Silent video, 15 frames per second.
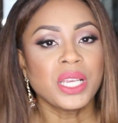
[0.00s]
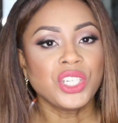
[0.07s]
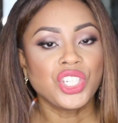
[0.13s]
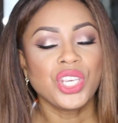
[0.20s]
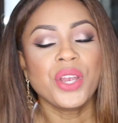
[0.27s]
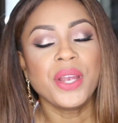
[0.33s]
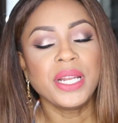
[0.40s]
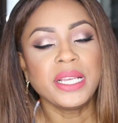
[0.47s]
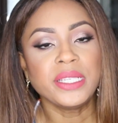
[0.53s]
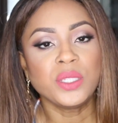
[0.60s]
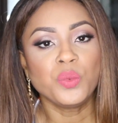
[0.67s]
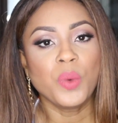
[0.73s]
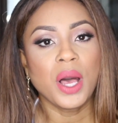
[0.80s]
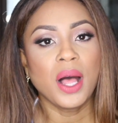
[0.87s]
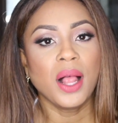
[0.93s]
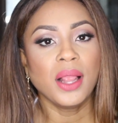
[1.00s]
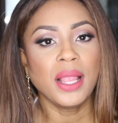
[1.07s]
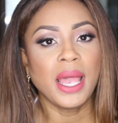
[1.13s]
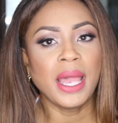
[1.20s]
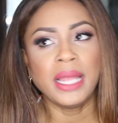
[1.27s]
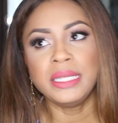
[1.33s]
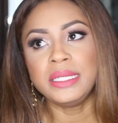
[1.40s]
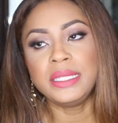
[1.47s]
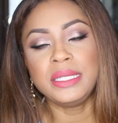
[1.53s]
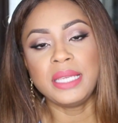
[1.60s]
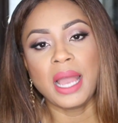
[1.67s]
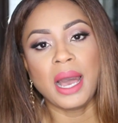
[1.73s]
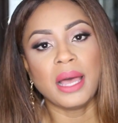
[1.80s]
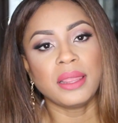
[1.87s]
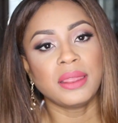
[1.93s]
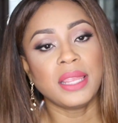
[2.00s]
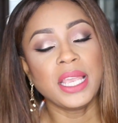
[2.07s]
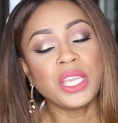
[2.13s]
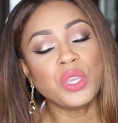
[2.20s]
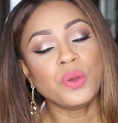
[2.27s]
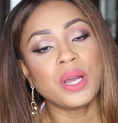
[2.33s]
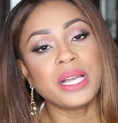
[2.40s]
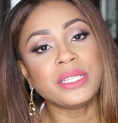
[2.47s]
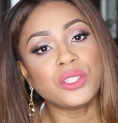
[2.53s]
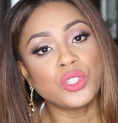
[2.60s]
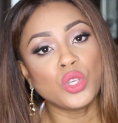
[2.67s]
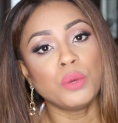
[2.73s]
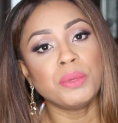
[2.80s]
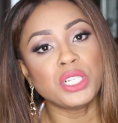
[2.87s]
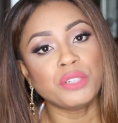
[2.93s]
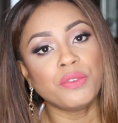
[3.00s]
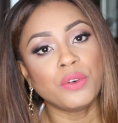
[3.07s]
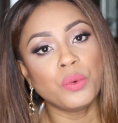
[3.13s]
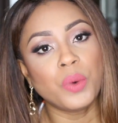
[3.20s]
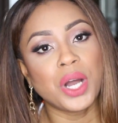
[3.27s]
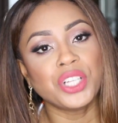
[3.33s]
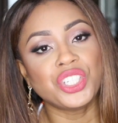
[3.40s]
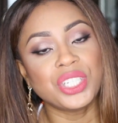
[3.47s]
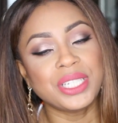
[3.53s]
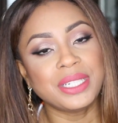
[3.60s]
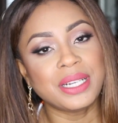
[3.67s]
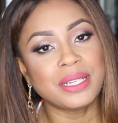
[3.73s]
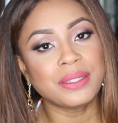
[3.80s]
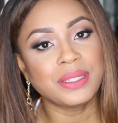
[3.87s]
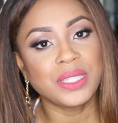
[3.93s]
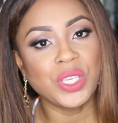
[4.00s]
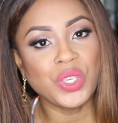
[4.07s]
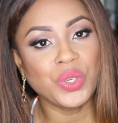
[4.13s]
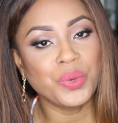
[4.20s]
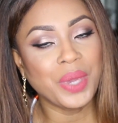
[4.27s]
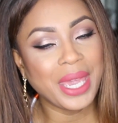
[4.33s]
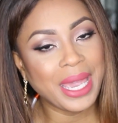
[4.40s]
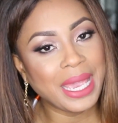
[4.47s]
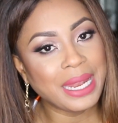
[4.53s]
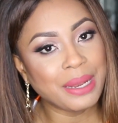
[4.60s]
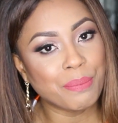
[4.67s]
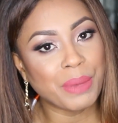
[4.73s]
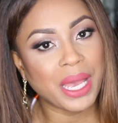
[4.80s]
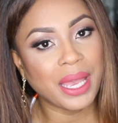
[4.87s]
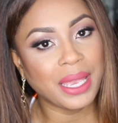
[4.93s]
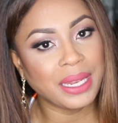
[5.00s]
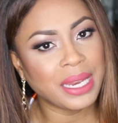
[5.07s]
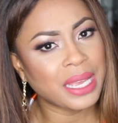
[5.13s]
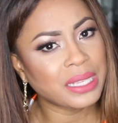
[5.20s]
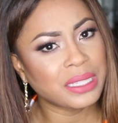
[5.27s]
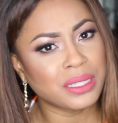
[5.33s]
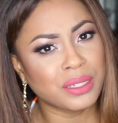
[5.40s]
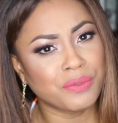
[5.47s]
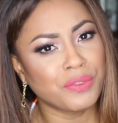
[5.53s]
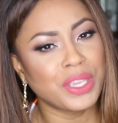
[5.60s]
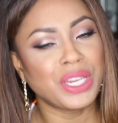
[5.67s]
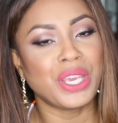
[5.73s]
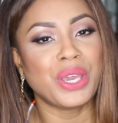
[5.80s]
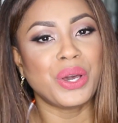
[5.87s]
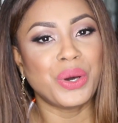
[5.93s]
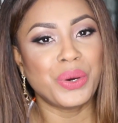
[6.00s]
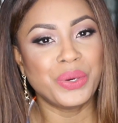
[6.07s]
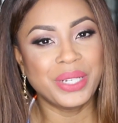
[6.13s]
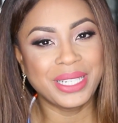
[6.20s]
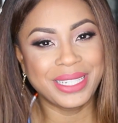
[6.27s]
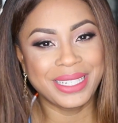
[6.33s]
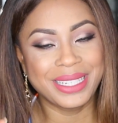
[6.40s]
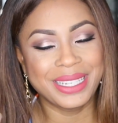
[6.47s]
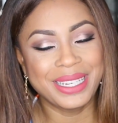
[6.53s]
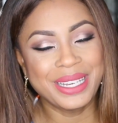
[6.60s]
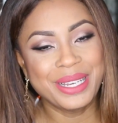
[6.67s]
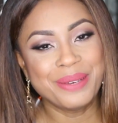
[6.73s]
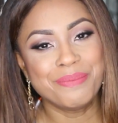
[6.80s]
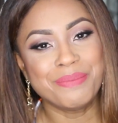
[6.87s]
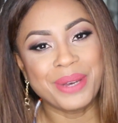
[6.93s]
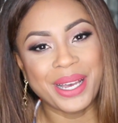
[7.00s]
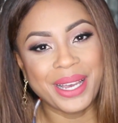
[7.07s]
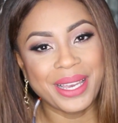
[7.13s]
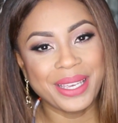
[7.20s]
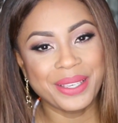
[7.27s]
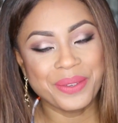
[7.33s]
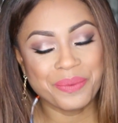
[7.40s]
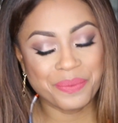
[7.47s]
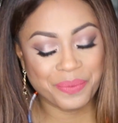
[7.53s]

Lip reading: share it as well, and yeah, thank you guys so much for watching, and I'll see you in my next video. Bye.